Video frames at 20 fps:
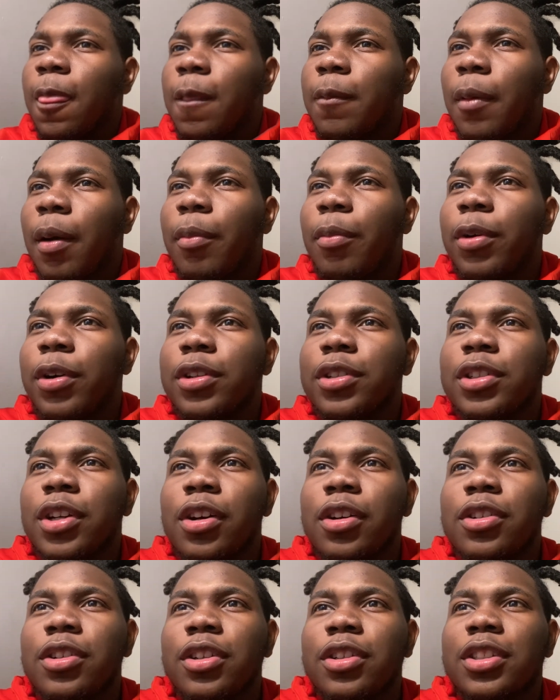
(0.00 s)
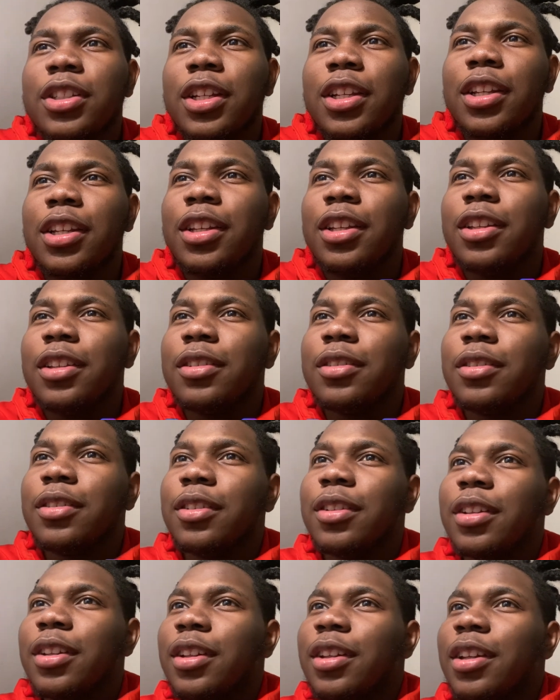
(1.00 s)
My boy Jojo said he
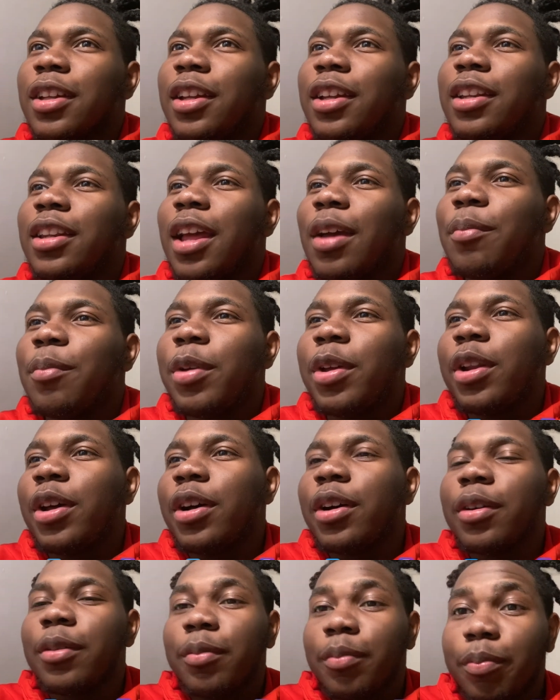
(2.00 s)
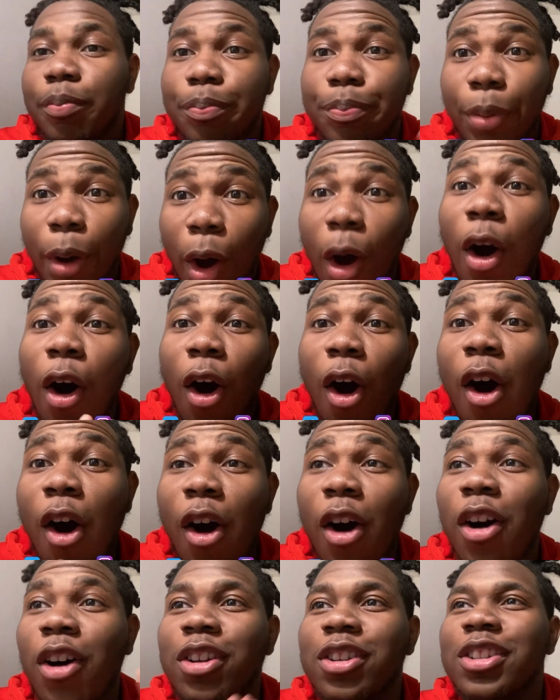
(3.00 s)
eating that meat up.
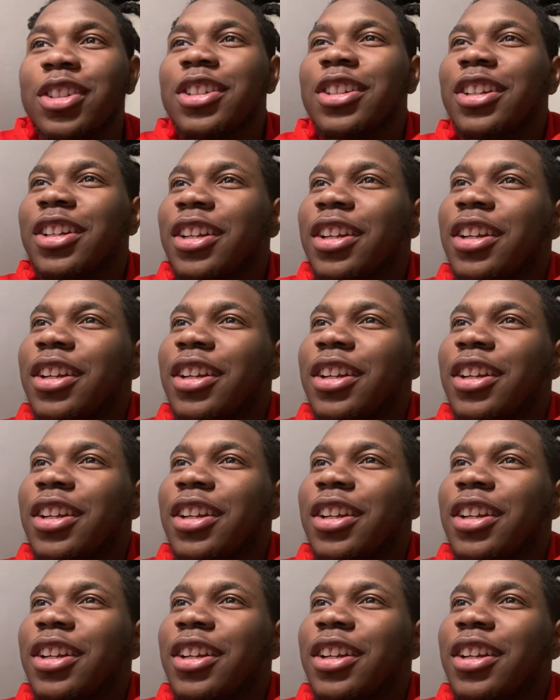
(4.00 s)
Pause.